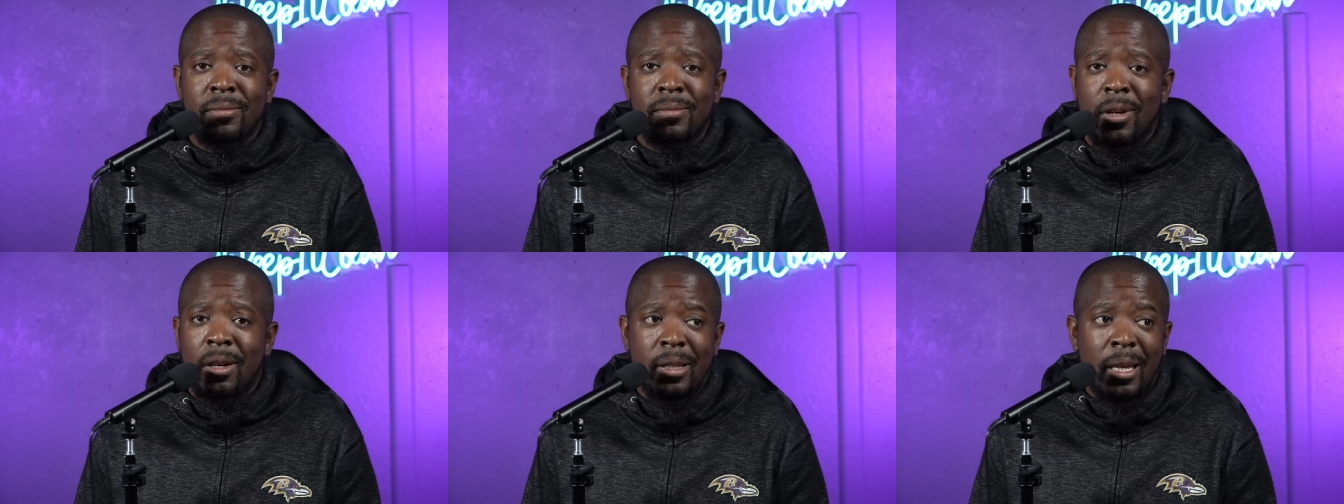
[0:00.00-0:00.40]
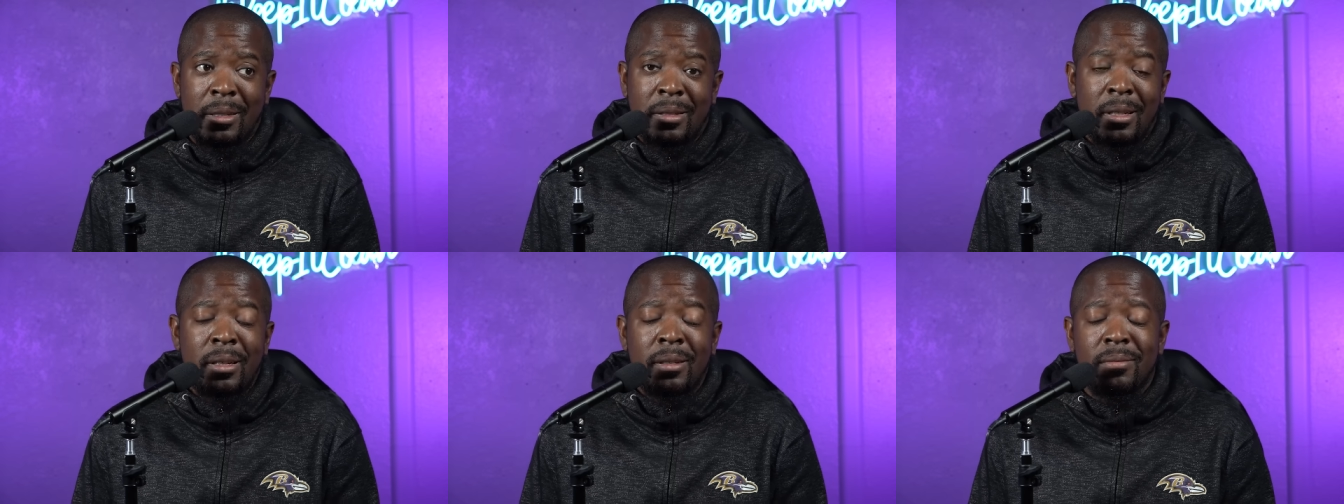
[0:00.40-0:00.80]
But uh,
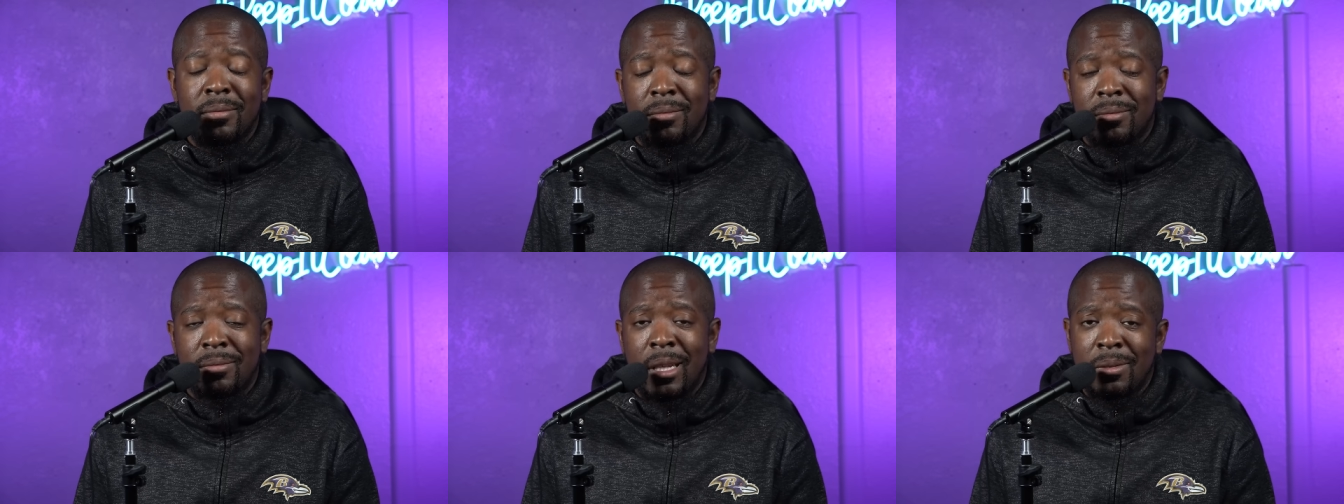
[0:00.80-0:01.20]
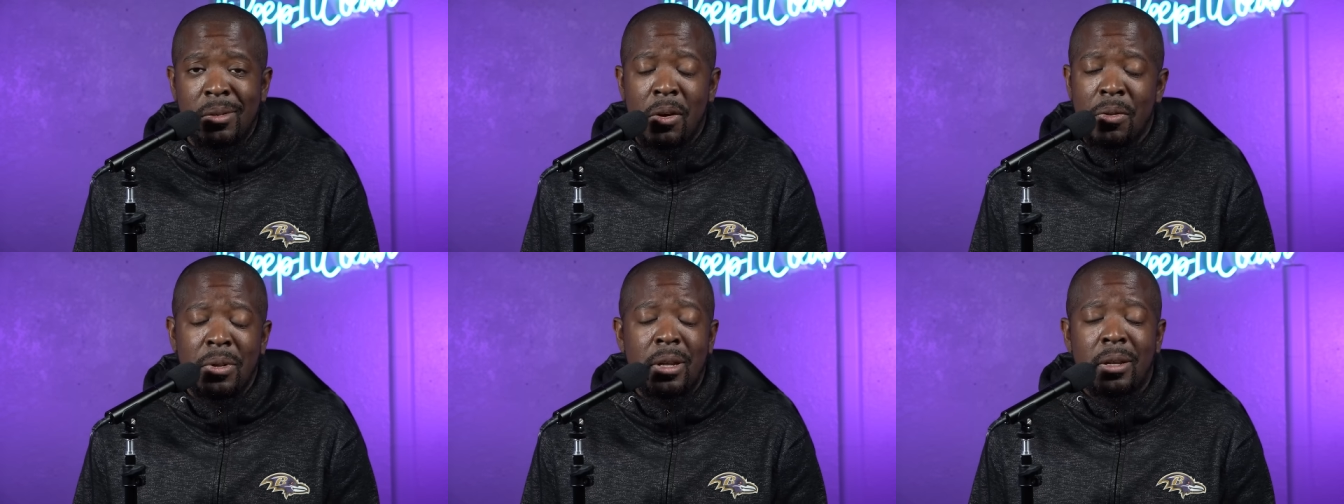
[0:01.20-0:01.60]
that's it. That's the
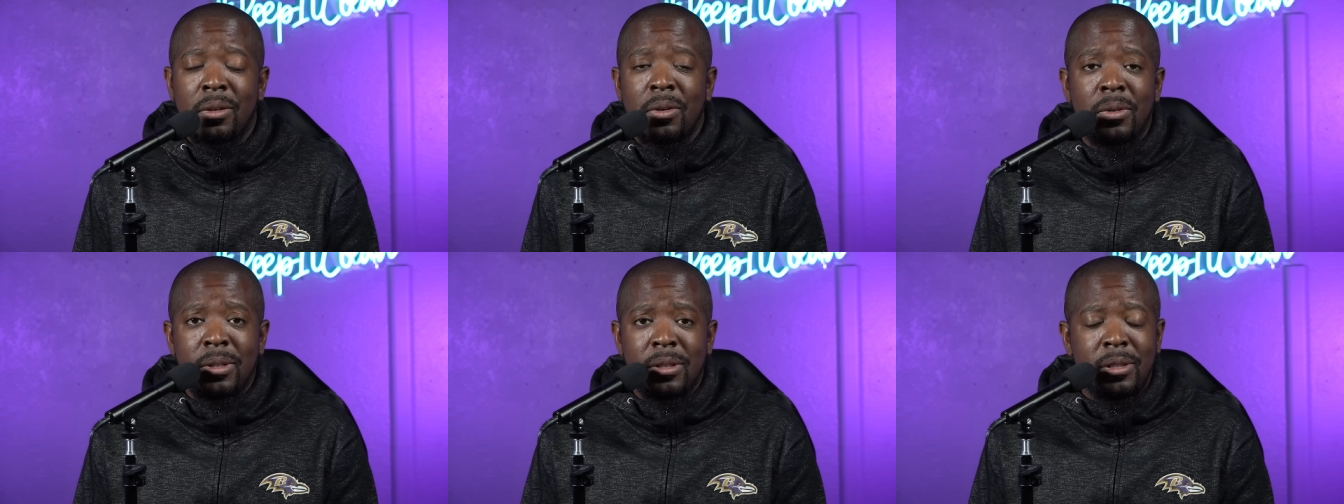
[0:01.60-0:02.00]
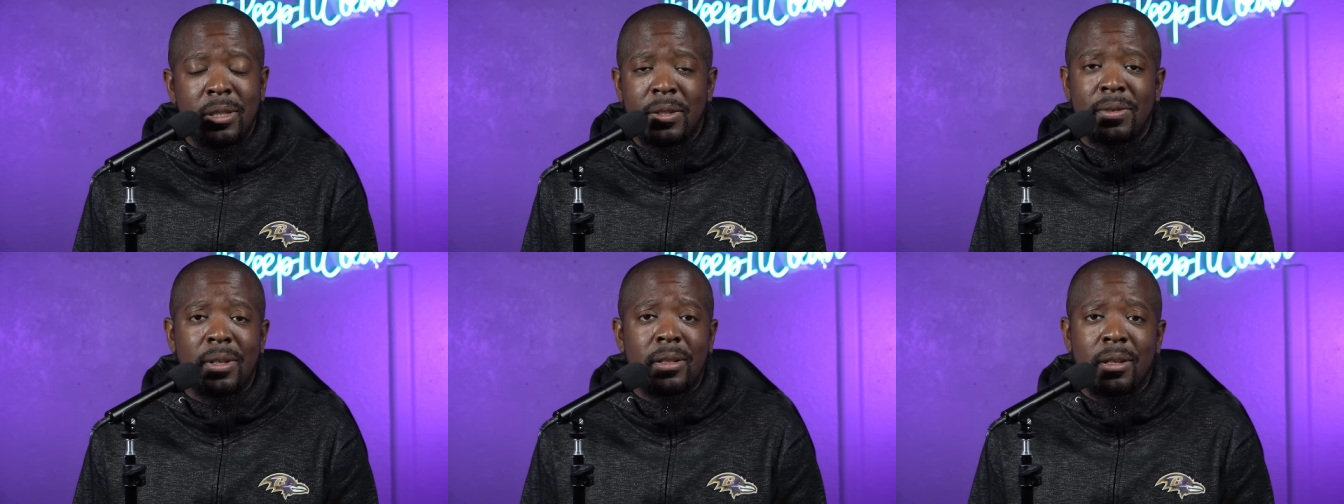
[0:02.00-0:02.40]
only thing they do with the
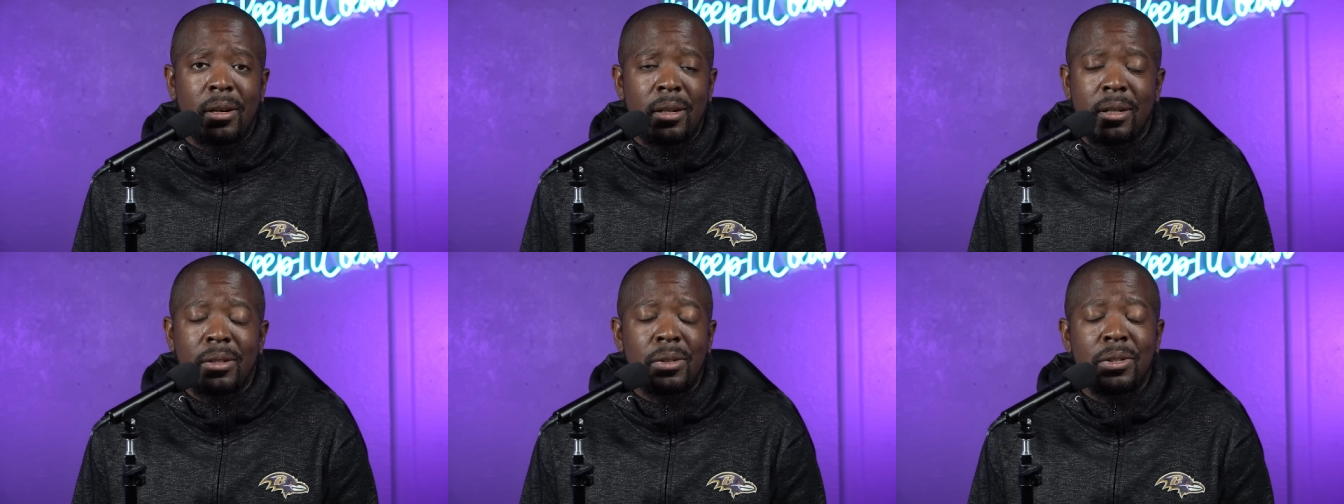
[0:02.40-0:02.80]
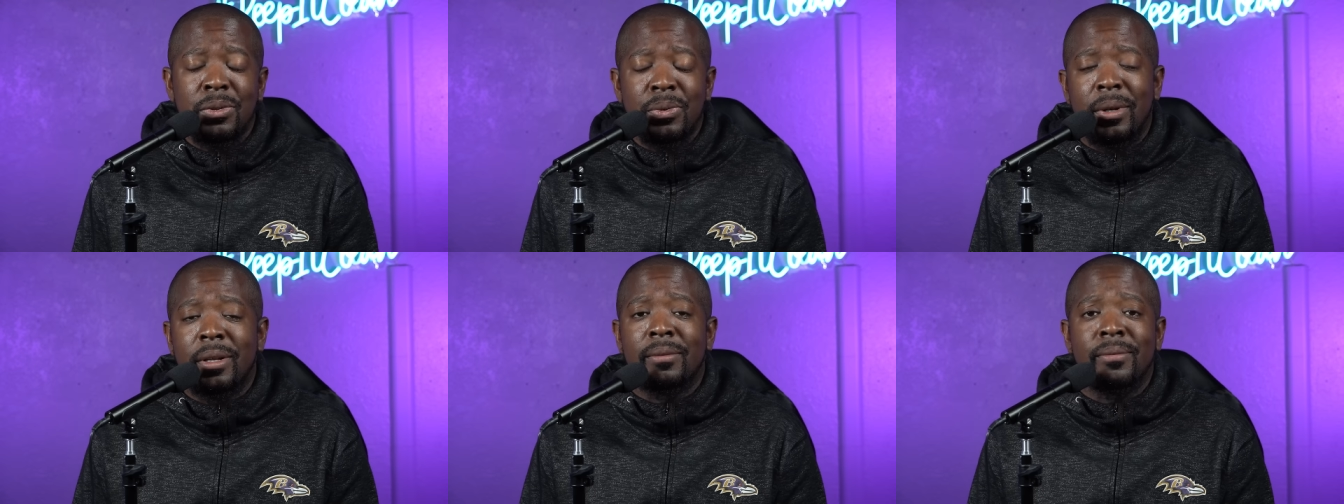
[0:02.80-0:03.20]
Chiefs. They, all they do is
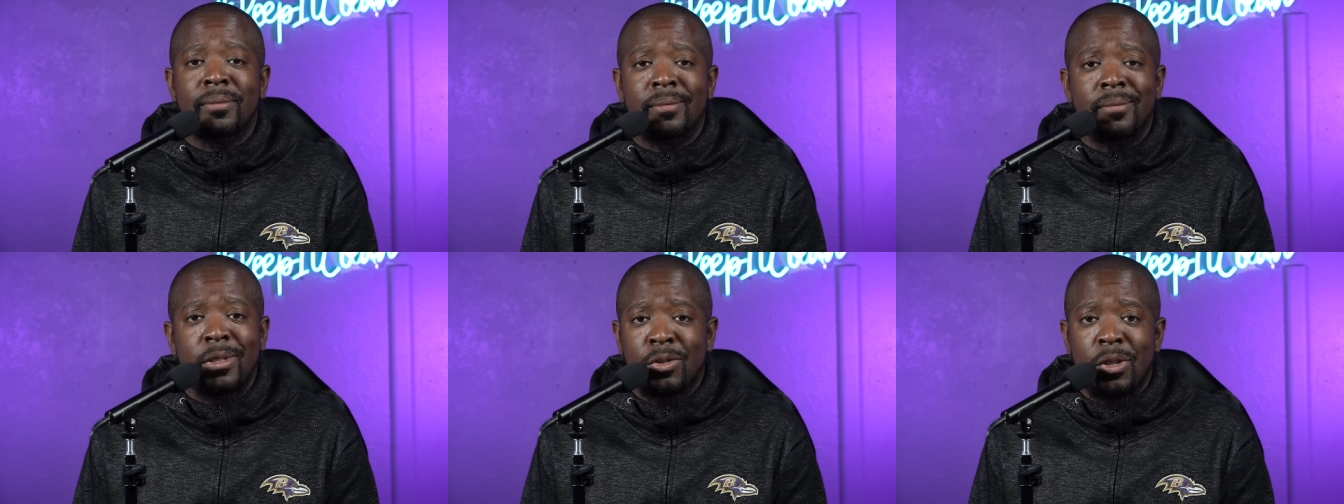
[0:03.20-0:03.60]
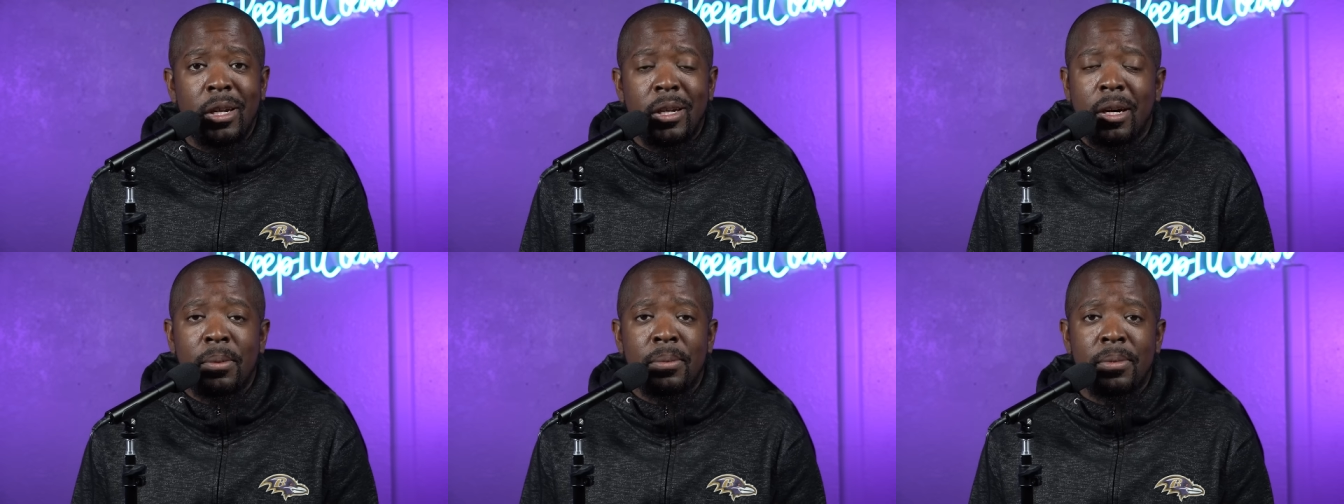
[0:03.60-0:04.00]
win, straight
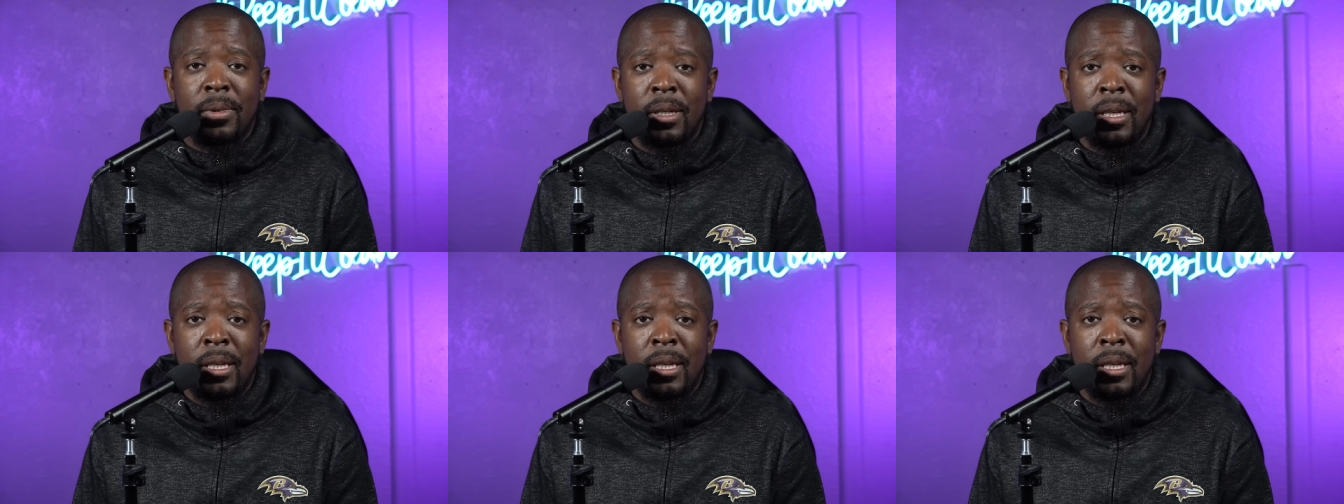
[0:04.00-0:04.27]
up.